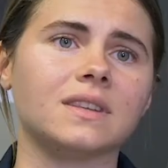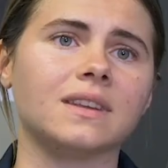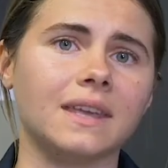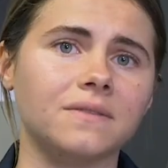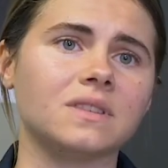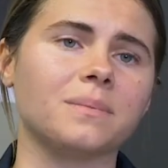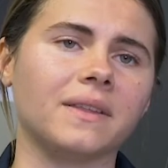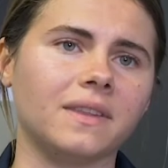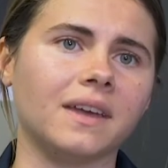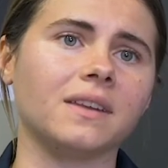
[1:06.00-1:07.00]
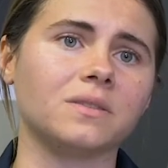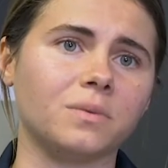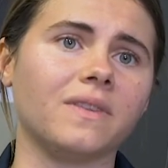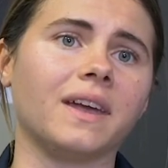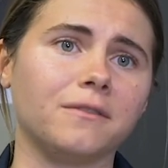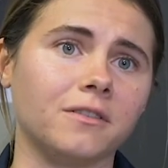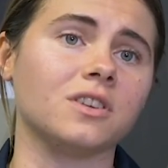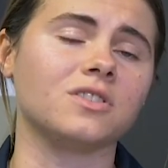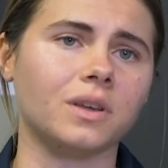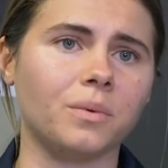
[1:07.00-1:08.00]
it gives them at the end when they
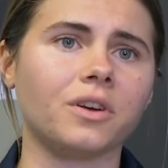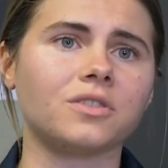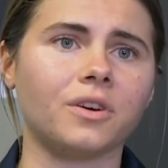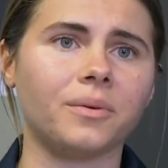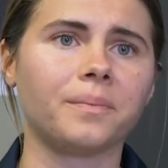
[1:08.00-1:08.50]
finish their workshop.